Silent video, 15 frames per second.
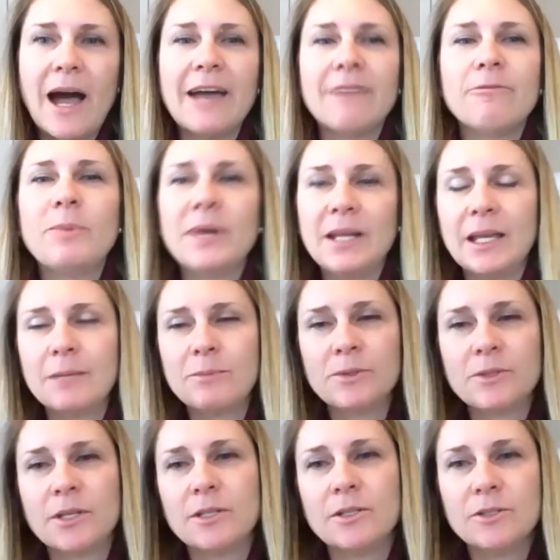I've been able
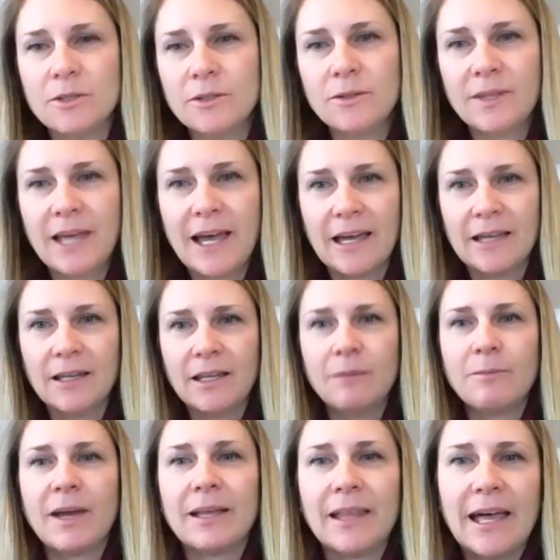to do that in
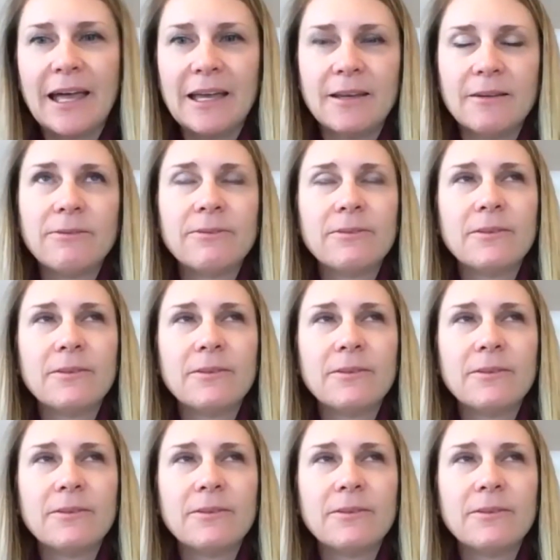my life.